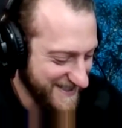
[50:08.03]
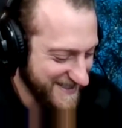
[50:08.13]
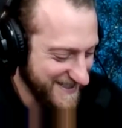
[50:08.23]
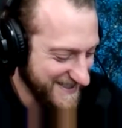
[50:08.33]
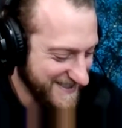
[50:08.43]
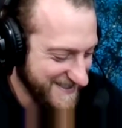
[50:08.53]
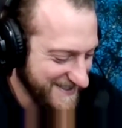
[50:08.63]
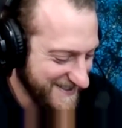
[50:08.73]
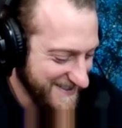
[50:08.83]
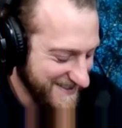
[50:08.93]
Uh,
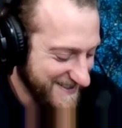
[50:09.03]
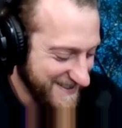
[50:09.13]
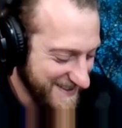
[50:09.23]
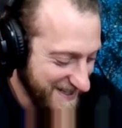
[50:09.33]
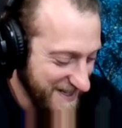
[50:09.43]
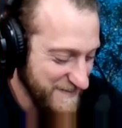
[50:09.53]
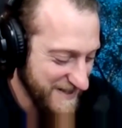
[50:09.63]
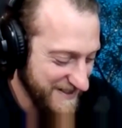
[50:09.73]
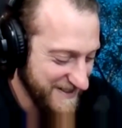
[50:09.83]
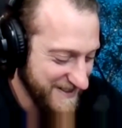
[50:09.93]

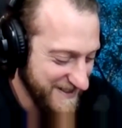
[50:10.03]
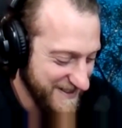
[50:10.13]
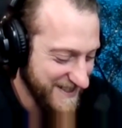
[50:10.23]
yeah, man.